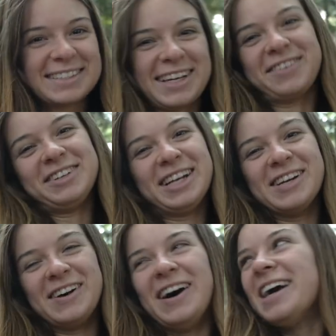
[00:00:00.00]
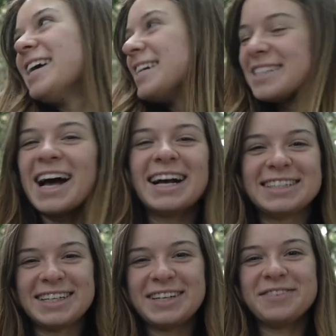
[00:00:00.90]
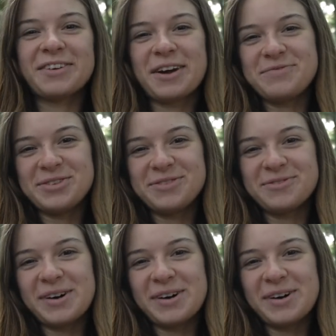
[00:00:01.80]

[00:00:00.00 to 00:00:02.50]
Definitely not. It is actually very beautiful.